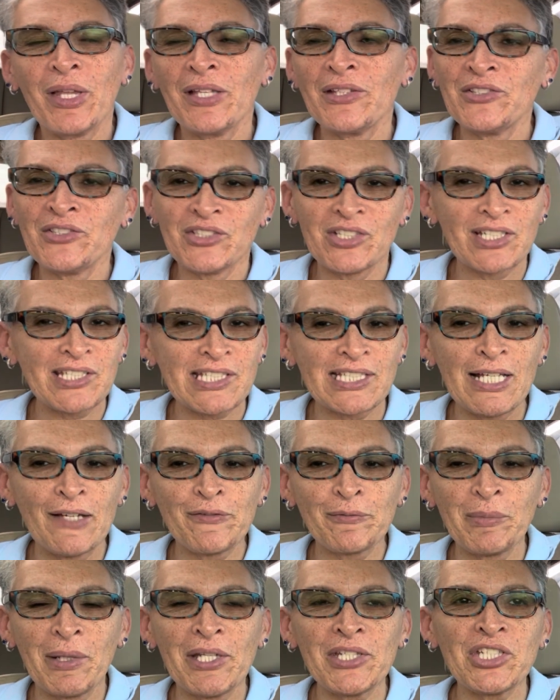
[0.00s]
Just
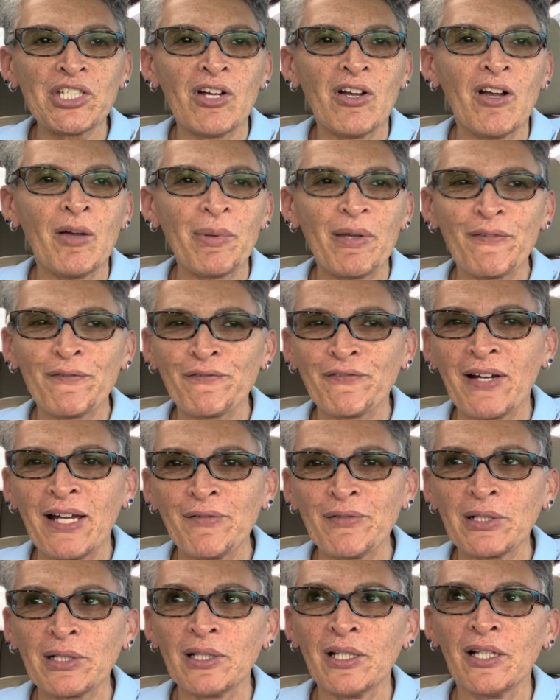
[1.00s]
left my job at 5
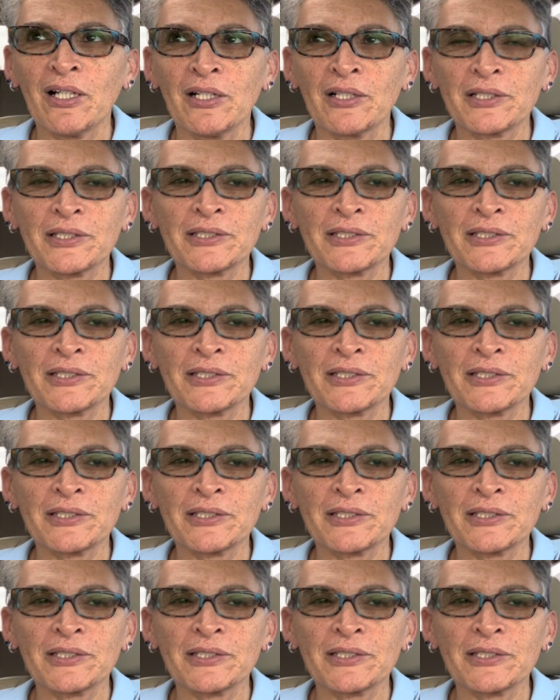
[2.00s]
o'clock.